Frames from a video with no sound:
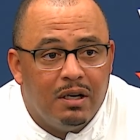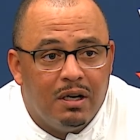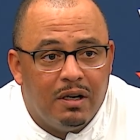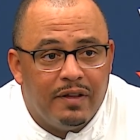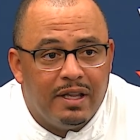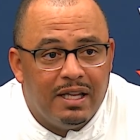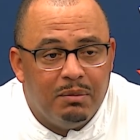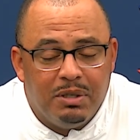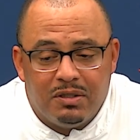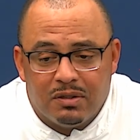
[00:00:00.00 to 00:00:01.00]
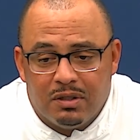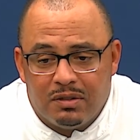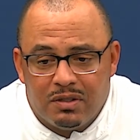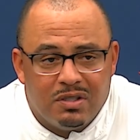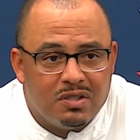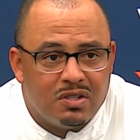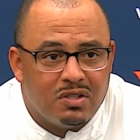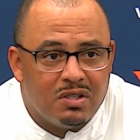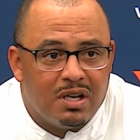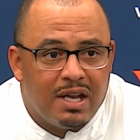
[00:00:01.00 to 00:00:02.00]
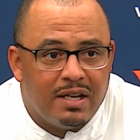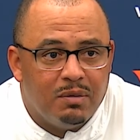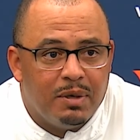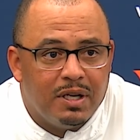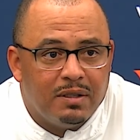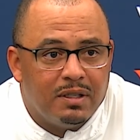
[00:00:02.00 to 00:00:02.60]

that led me to the decision that I had to make.